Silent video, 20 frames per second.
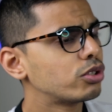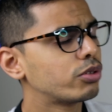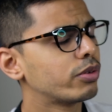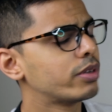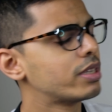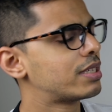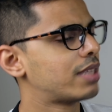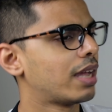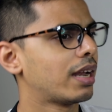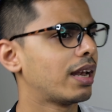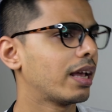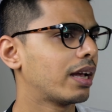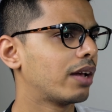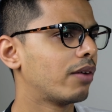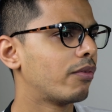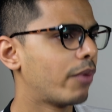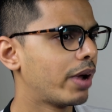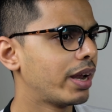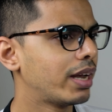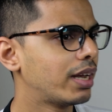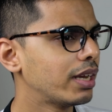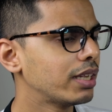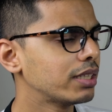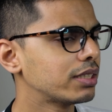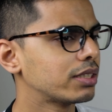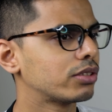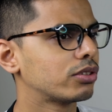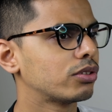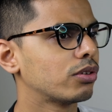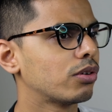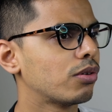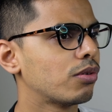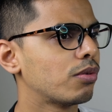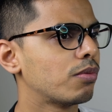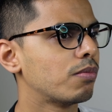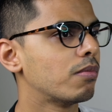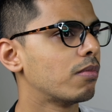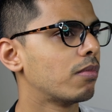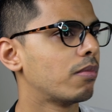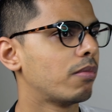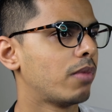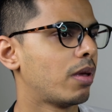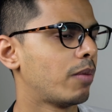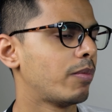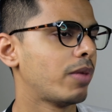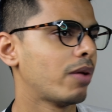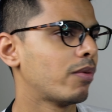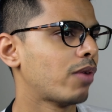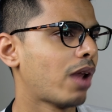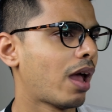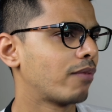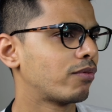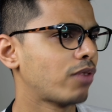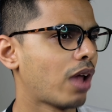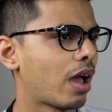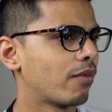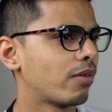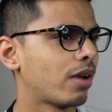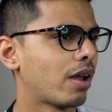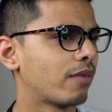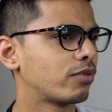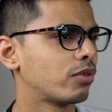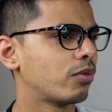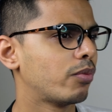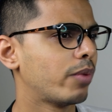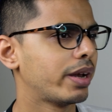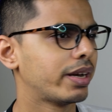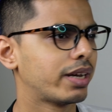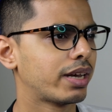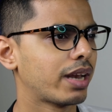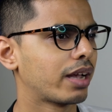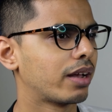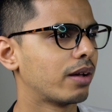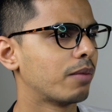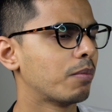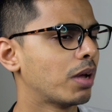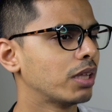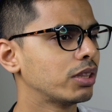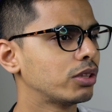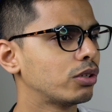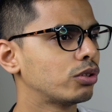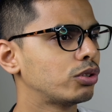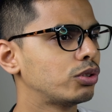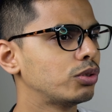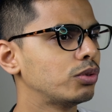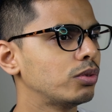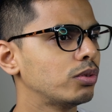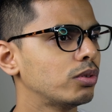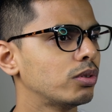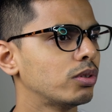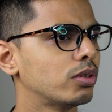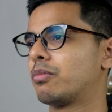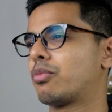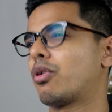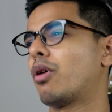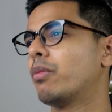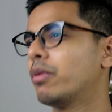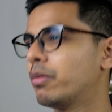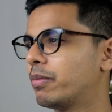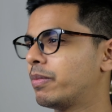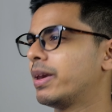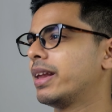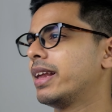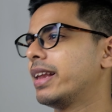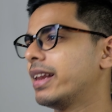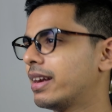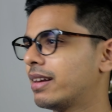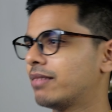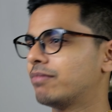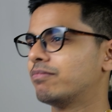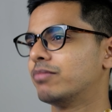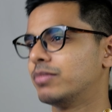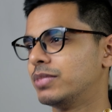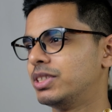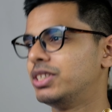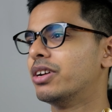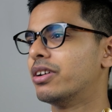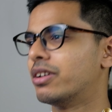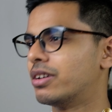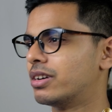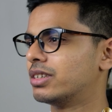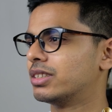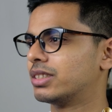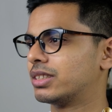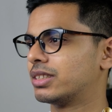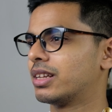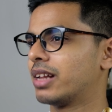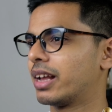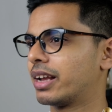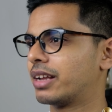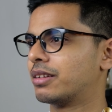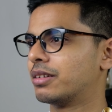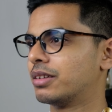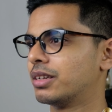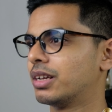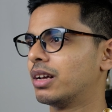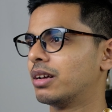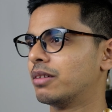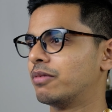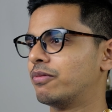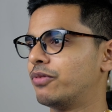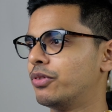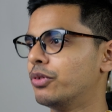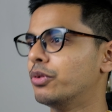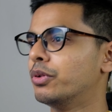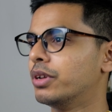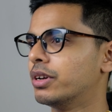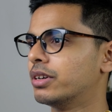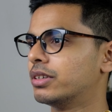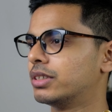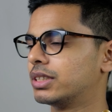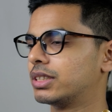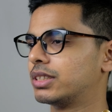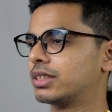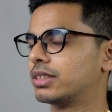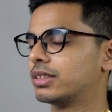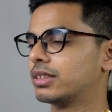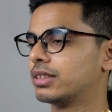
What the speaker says: so is that like a wait list? So maybe I will have to wait like a month or two? Probably years, like a few years.